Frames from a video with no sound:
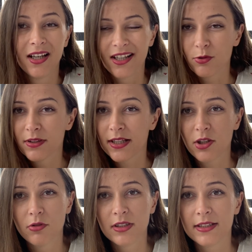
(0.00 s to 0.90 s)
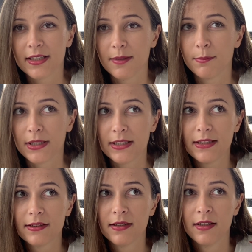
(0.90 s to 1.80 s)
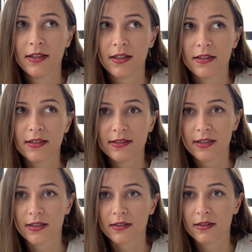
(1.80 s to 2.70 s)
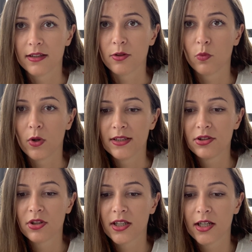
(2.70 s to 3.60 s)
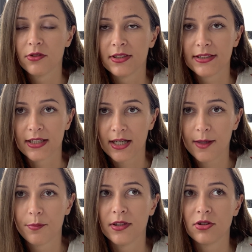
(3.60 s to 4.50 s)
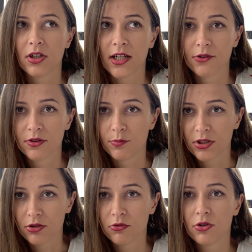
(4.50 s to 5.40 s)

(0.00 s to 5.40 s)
It will take you only 10 minutes, and that's done. Like, once your account is set up, once your account is bringing you